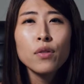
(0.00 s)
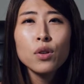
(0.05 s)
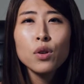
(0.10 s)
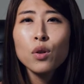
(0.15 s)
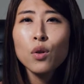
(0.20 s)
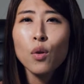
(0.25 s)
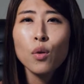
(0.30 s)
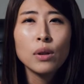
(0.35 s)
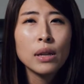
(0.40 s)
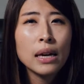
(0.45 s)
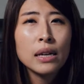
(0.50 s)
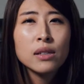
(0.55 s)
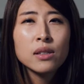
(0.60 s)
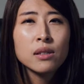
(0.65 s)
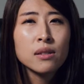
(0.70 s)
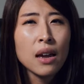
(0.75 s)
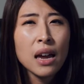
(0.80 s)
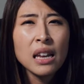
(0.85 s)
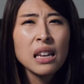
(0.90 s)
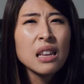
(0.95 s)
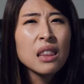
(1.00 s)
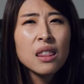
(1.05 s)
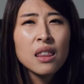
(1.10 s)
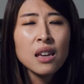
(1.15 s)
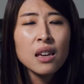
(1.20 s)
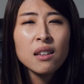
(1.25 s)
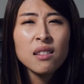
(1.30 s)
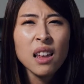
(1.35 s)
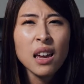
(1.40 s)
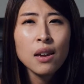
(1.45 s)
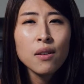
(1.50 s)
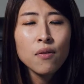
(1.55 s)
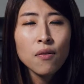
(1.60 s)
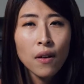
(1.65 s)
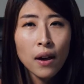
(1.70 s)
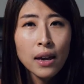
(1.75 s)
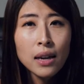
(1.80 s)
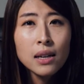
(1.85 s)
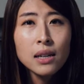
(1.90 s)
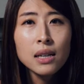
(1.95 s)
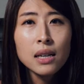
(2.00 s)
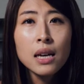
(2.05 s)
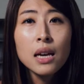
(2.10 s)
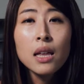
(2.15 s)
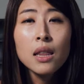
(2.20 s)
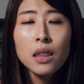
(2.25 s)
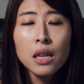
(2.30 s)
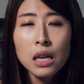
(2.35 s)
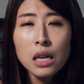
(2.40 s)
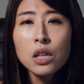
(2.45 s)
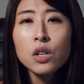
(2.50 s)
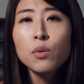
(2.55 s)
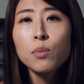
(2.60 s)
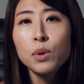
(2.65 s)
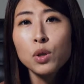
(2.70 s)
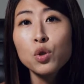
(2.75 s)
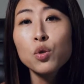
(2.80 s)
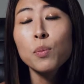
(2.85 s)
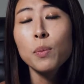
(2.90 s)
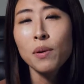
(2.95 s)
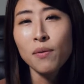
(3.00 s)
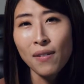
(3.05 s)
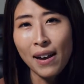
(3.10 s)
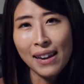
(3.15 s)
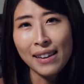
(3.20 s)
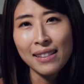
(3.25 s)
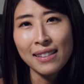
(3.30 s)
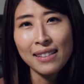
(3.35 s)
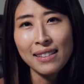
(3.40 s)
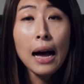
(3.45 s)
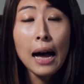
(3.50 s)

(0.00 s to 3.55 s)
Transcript: like anything like fake, the interview should be fine.